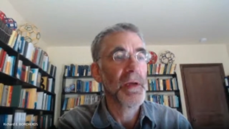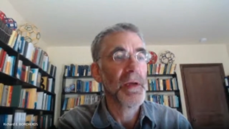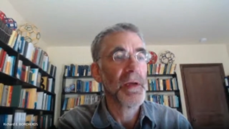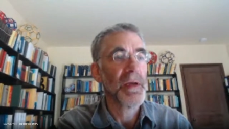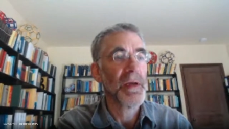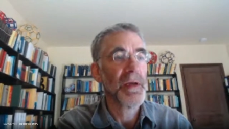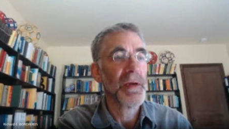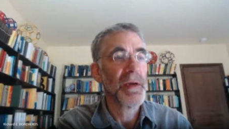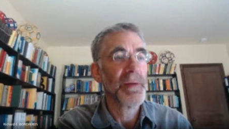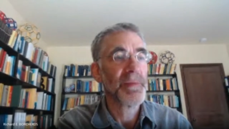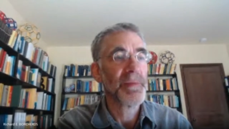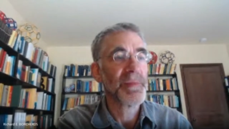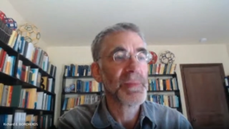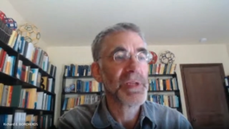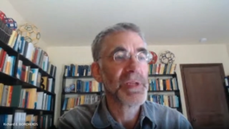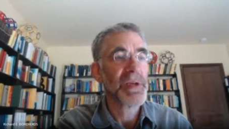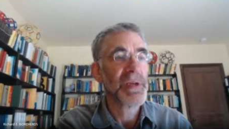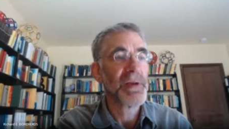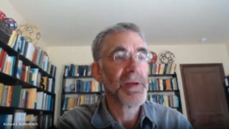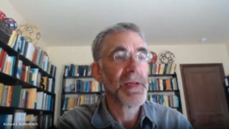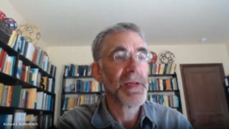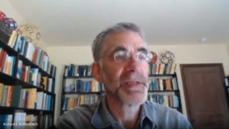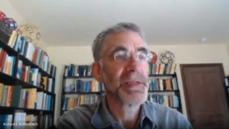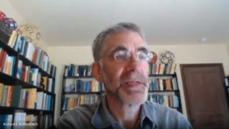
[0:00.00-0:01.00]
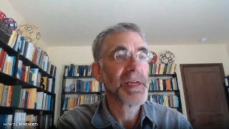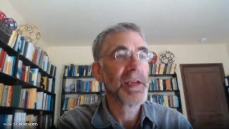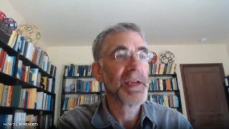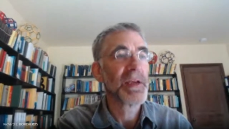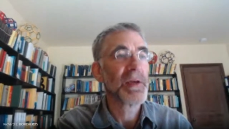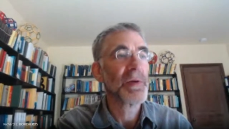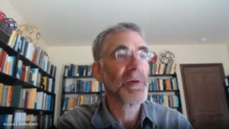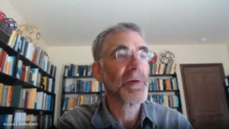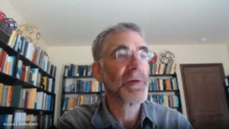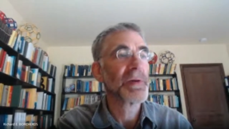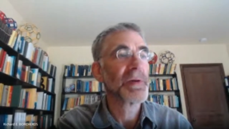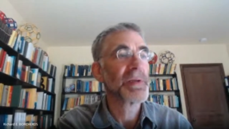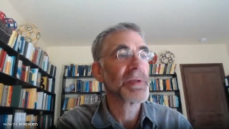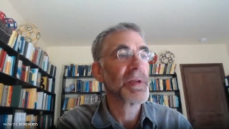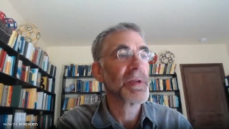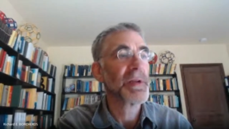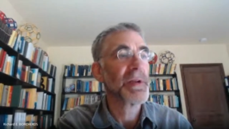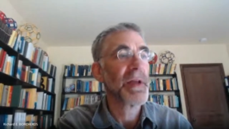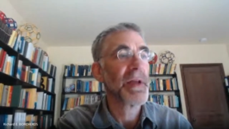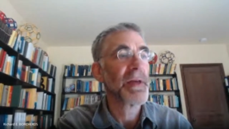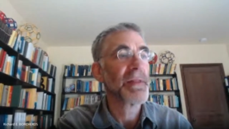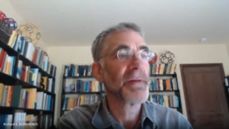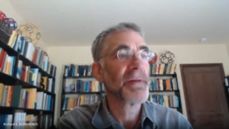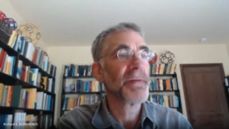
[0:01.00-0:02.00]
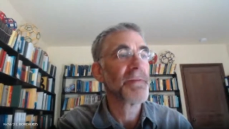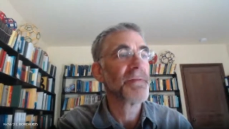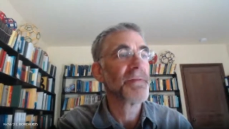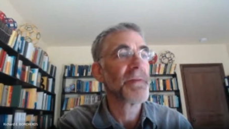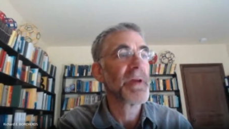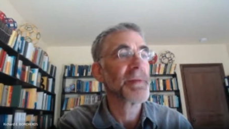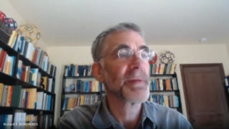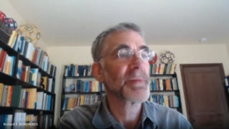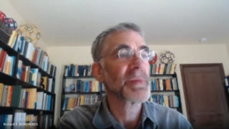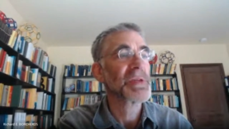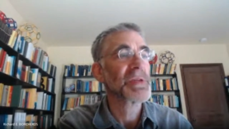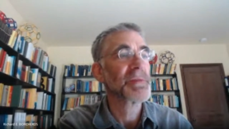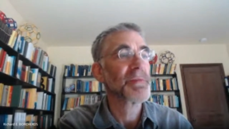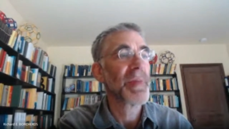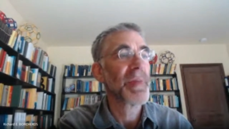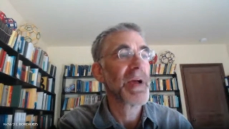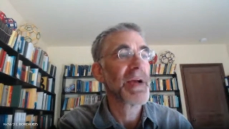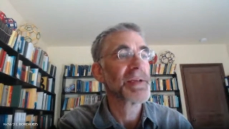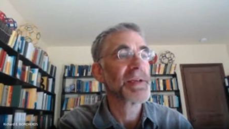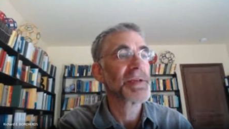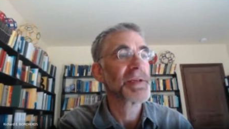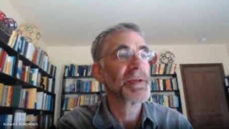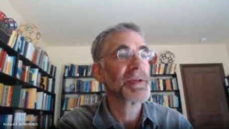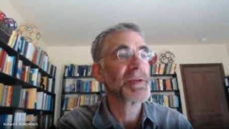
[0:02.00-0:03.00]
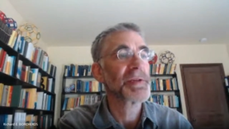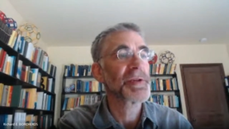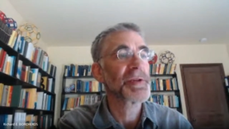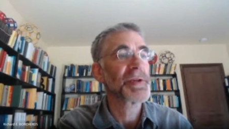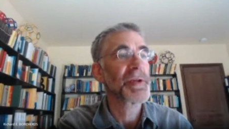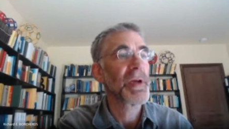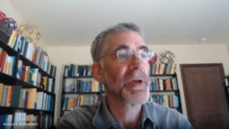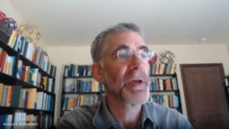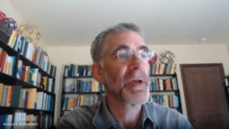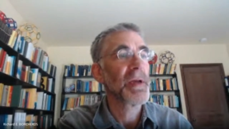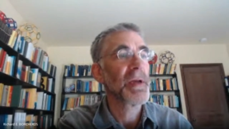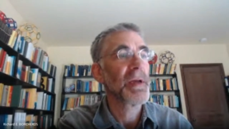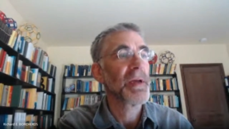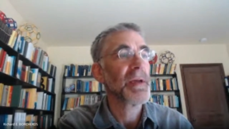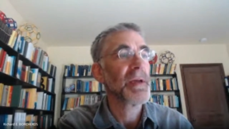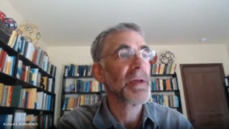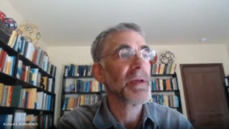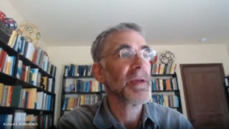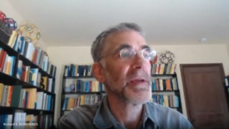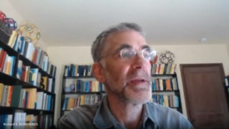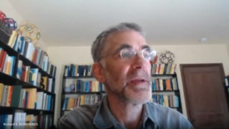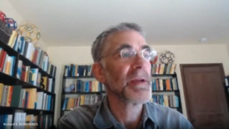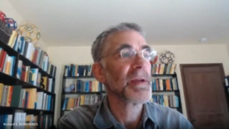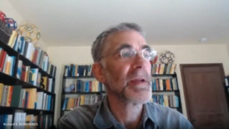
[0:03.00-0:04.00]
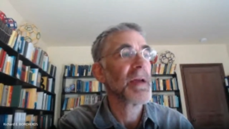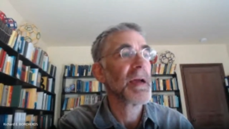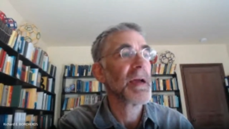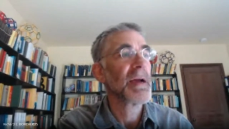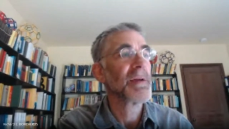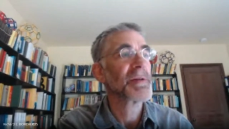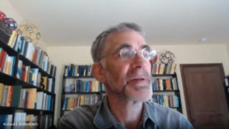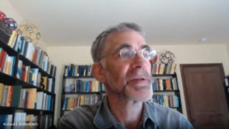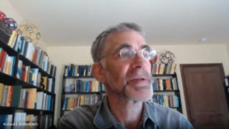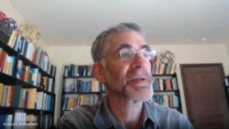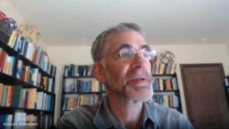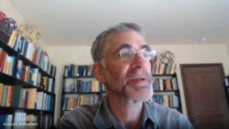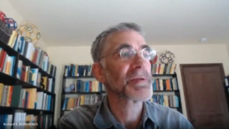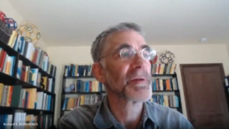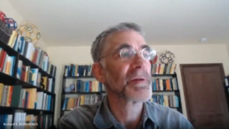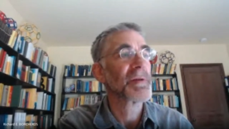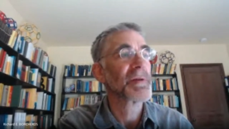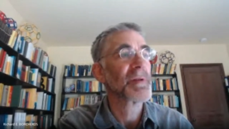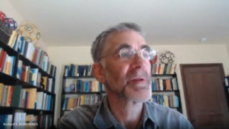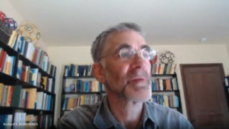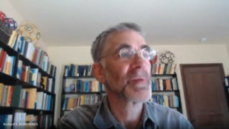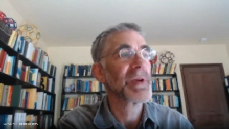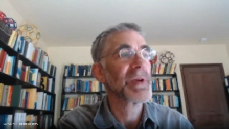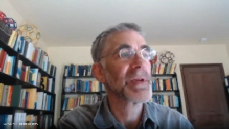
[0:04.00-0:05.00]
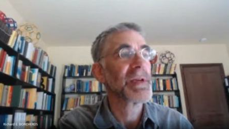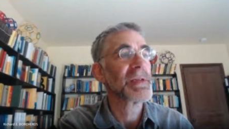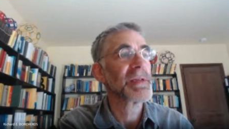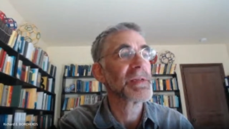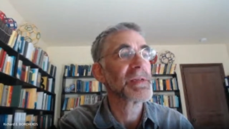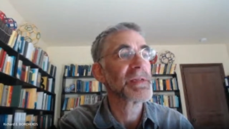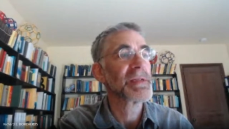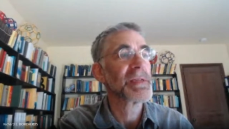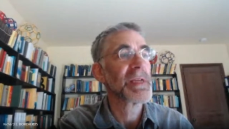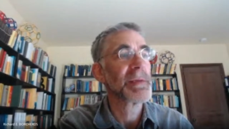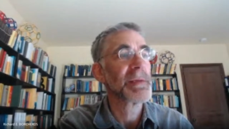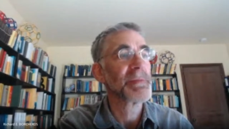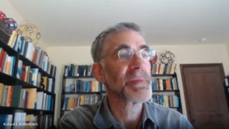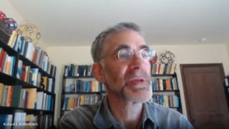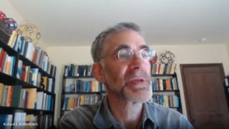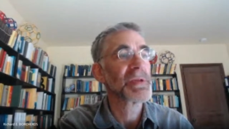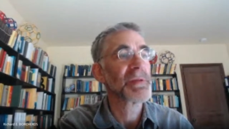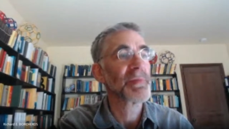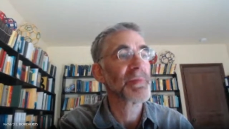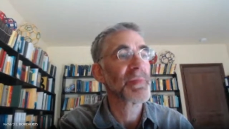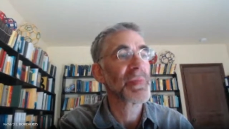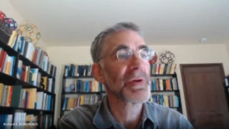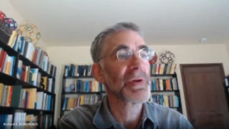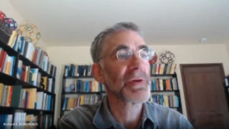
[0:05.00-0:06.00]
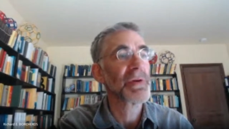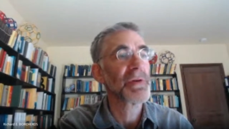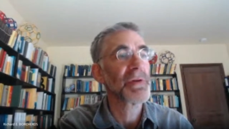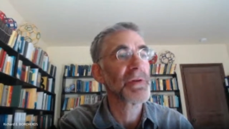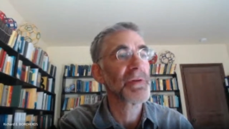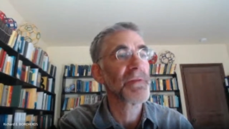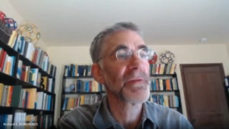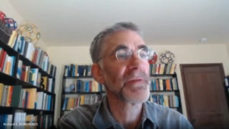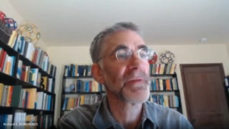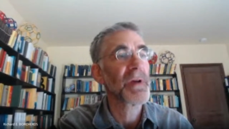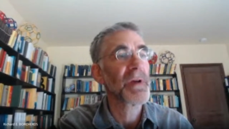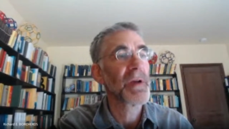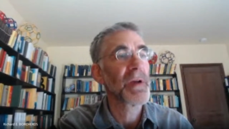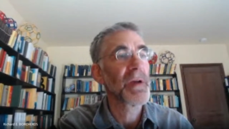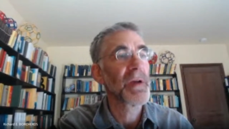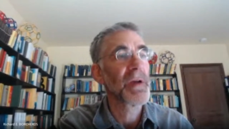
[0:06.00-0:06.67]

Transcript: Um, so let's take a look at another famous passage in Aristotle where he seems to prove